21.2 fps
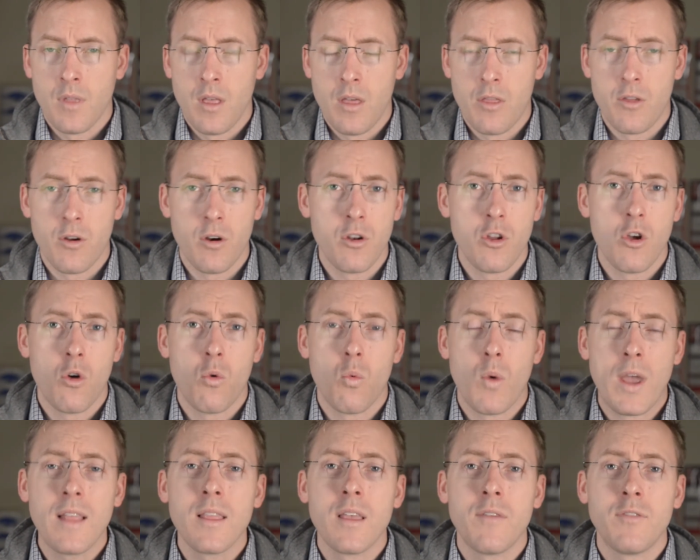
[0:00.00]
There are no
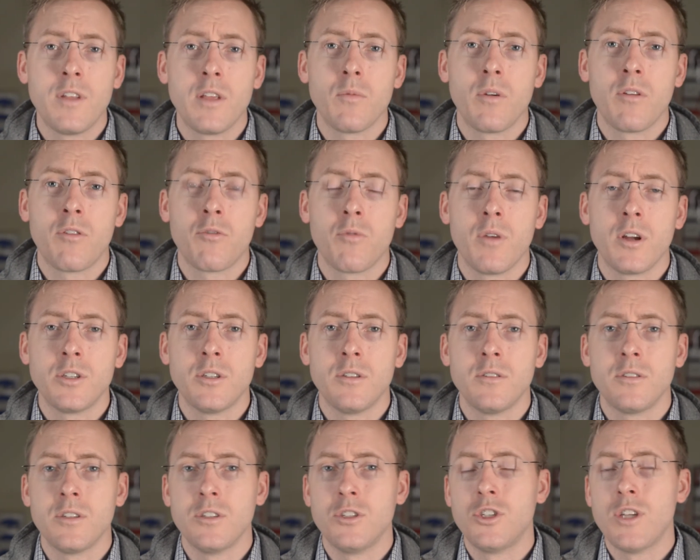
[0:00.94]
weightlifting
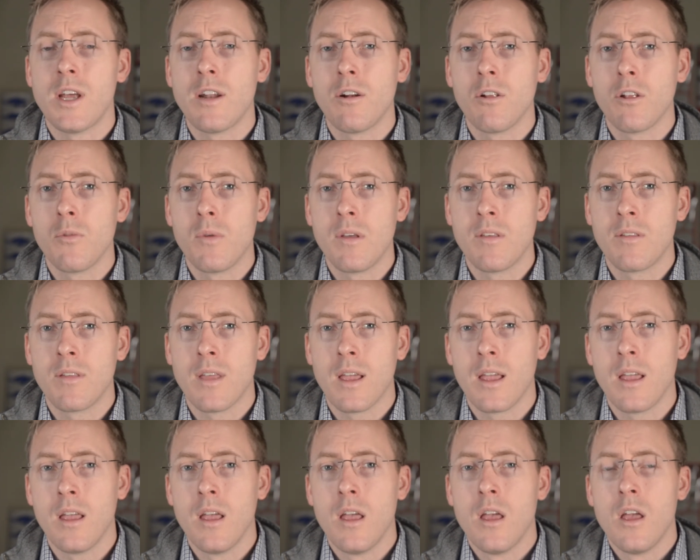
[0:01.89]
restrictions, and generally we
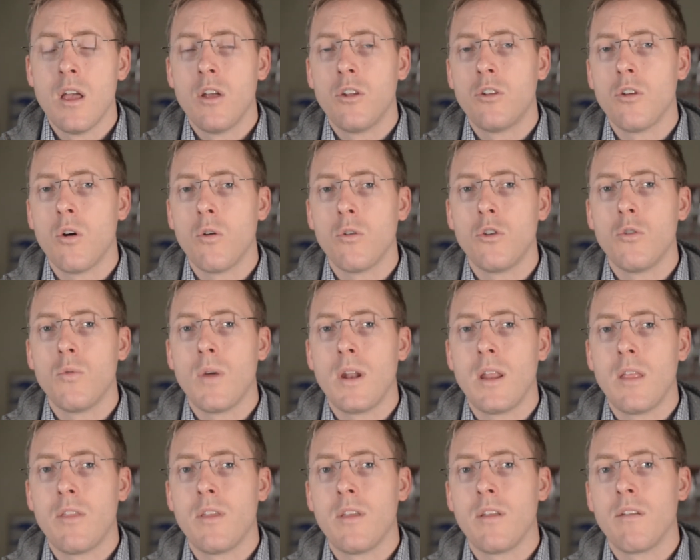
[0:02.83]
say don't do
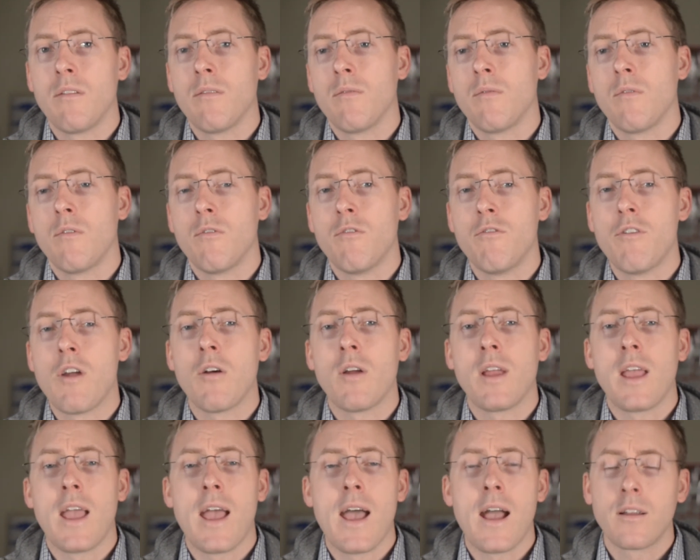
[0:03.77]
anything
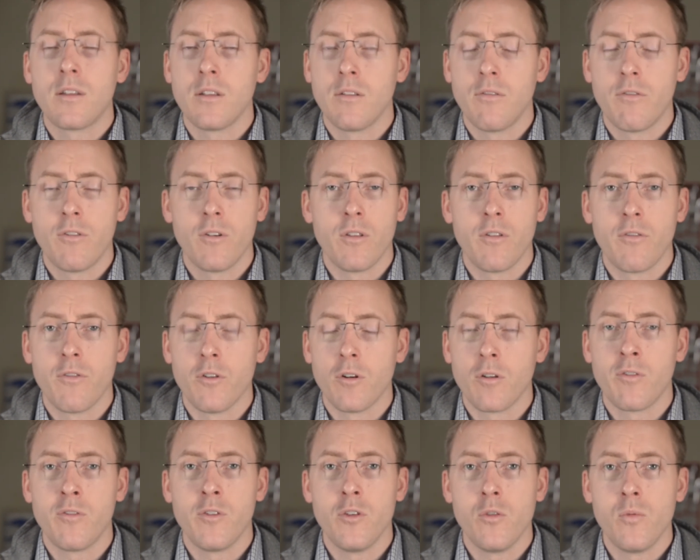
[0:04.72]
very active for the
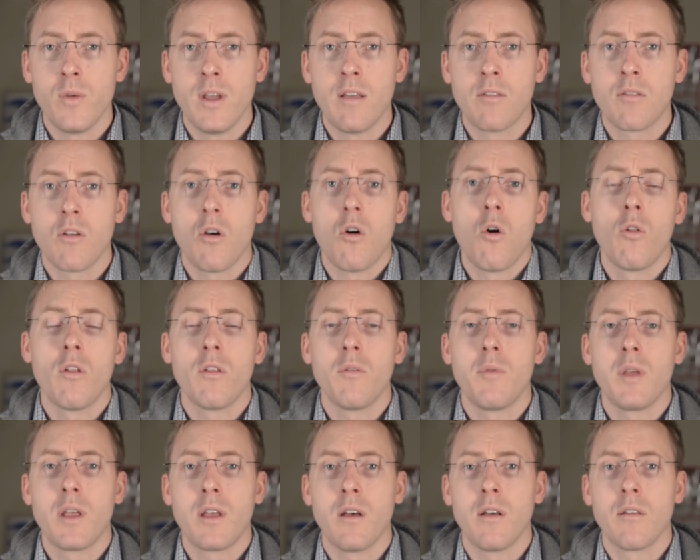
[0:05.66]
first few weeks, only
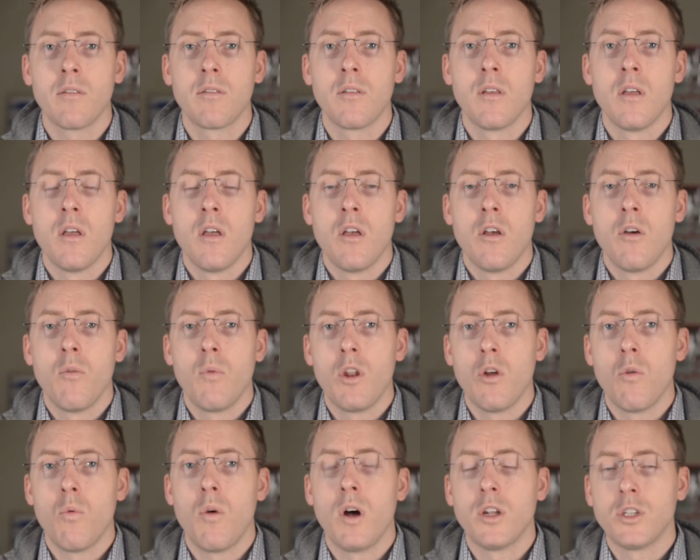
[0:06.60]
because we
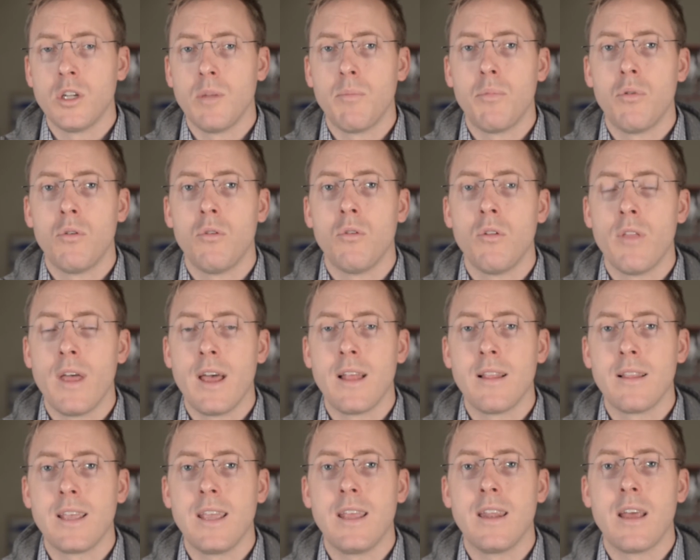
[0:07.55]
don't want you to pull that
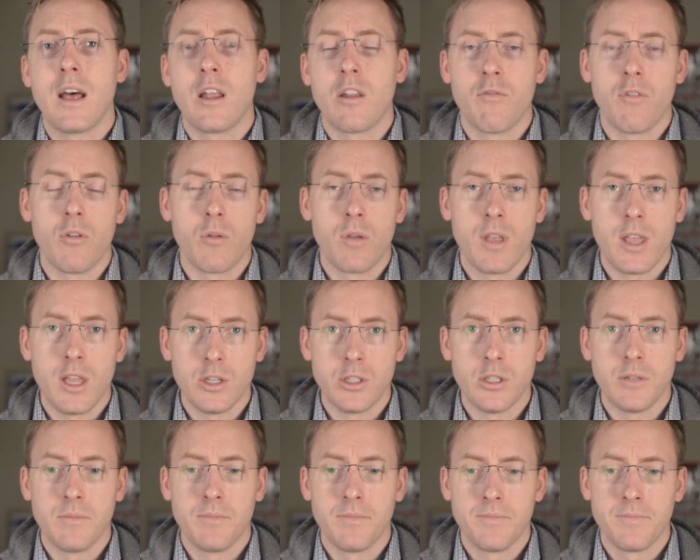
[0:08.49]
lead out of
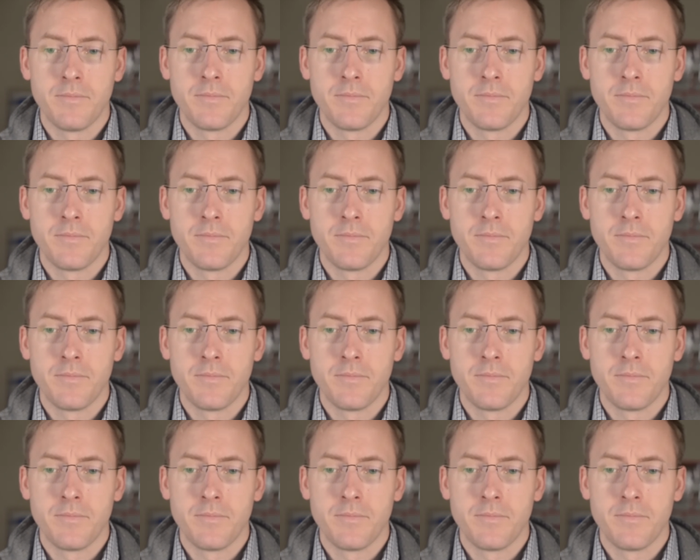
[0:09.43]
location.